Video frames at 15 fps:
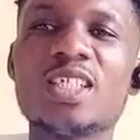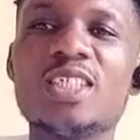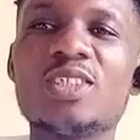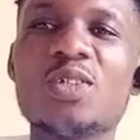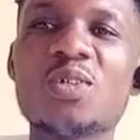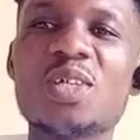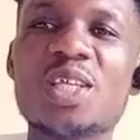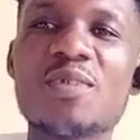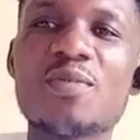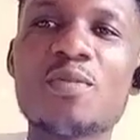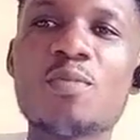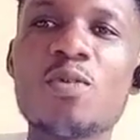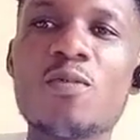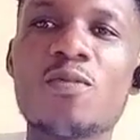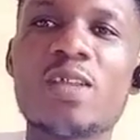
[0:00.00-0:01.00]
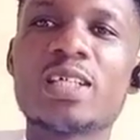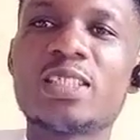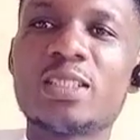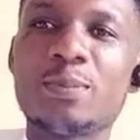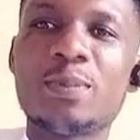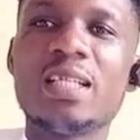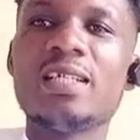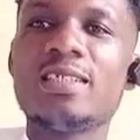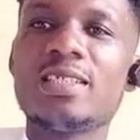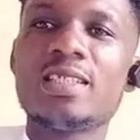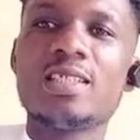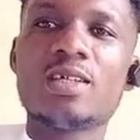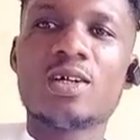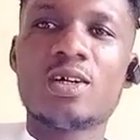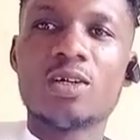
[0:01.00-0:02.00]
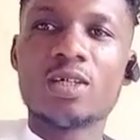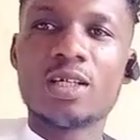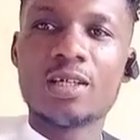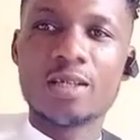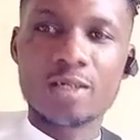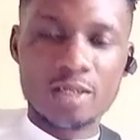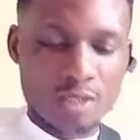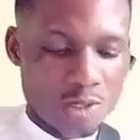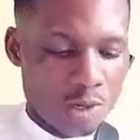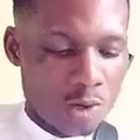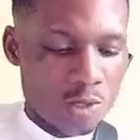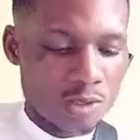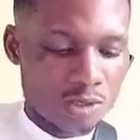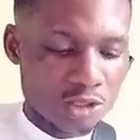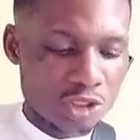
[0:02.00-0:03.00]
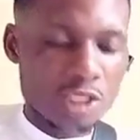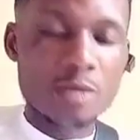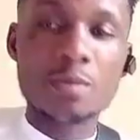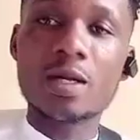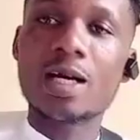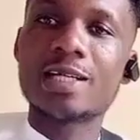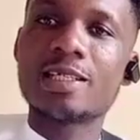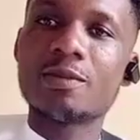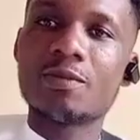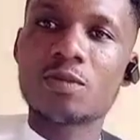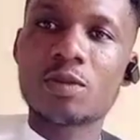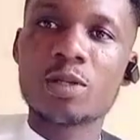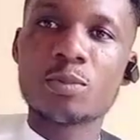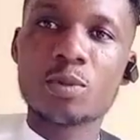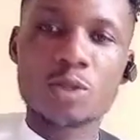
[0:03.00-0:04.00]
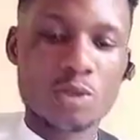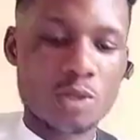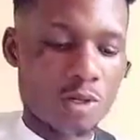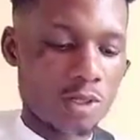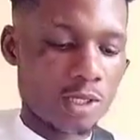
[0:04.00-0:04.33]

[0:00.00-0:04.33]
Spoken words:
It's going to give you more flexibility on the chord shape and the fretboard.